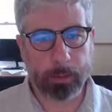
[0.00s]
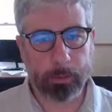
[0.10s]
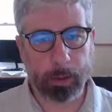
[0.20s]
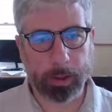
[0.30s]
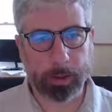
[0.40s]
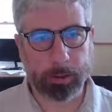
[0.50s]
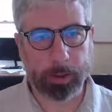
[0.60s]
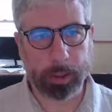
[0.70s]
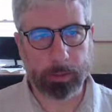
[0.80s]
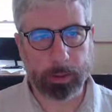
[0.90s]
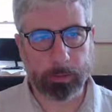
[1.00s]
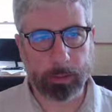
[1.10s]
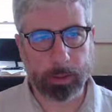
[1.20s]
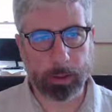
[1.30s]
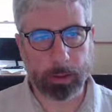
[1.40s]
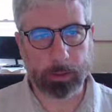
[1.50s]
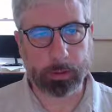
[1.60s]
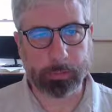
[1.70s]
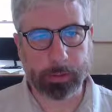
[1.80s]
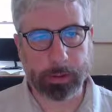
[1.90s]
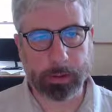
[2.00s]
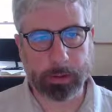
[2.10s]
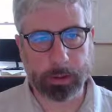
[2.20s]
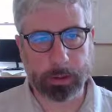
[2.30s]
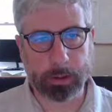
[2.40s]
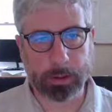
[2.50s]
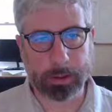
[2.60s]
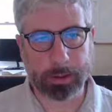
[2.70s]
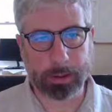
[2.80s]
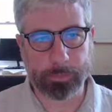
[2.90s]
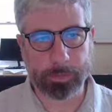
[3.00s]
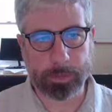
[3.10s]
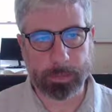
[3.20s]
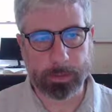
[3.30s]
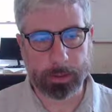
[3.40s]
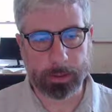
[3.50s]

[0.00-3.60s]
but again, you can read the article if you're interested in the difference between